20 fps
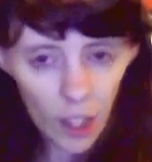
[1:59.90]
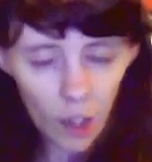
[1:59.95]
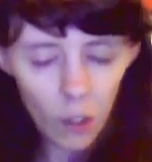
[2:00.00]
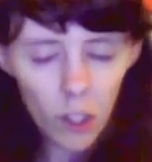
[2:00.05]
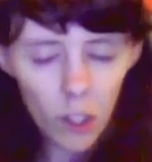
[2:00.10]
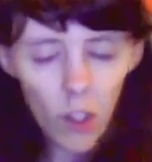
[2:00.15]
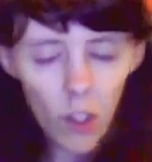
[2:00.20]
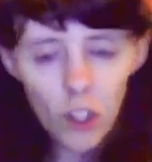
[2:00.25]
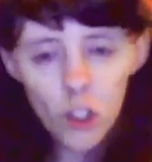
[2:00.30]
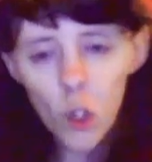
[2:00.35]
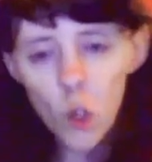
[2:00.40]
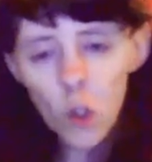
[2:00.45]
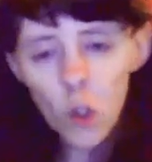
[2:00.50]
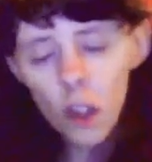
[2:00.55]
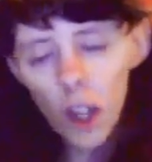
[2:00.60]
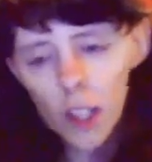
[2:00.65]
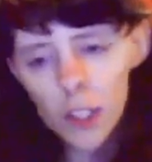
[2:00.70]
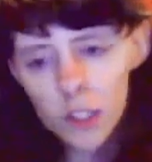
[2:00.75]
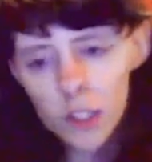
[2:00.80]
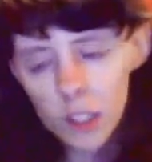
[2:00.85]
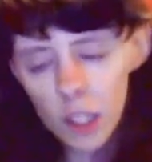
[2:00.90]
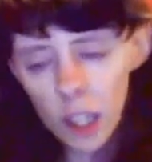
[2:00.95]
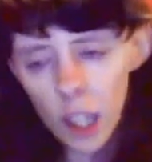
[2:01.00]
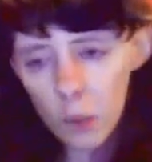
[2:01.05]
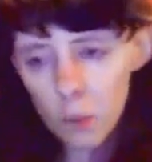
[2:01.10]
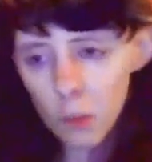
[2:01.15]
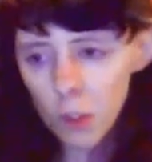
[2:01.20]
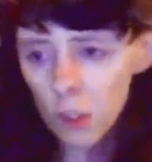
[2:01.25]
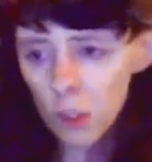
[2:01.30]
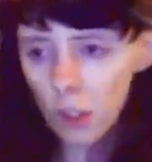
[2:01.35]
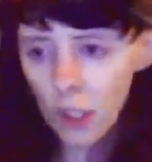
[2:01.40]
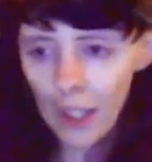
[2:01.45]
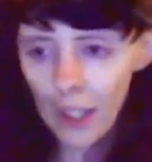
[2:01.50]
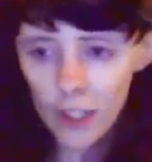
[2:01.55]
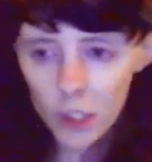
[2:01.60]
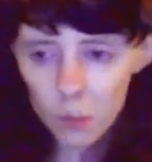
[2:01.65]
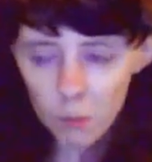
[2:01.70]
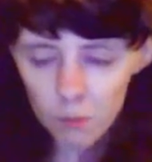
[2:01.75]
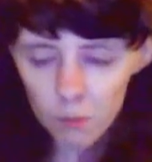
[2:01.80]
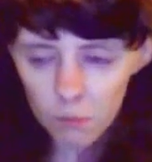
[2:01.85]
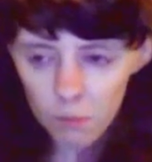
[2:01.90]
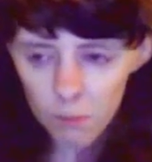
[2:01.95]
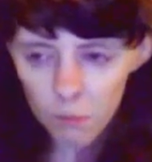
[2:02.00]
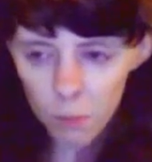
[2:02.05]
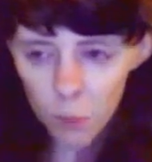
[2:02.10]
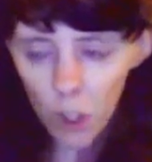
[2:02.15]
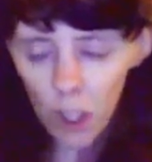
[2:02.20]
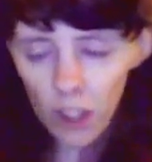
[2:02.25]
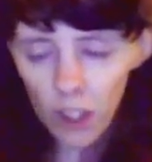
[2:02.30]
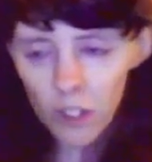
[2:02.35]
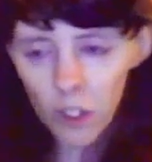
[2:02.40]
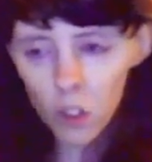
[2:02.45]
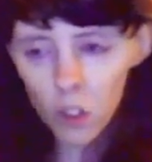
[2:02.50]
Although I do like Still Open All Hours, quite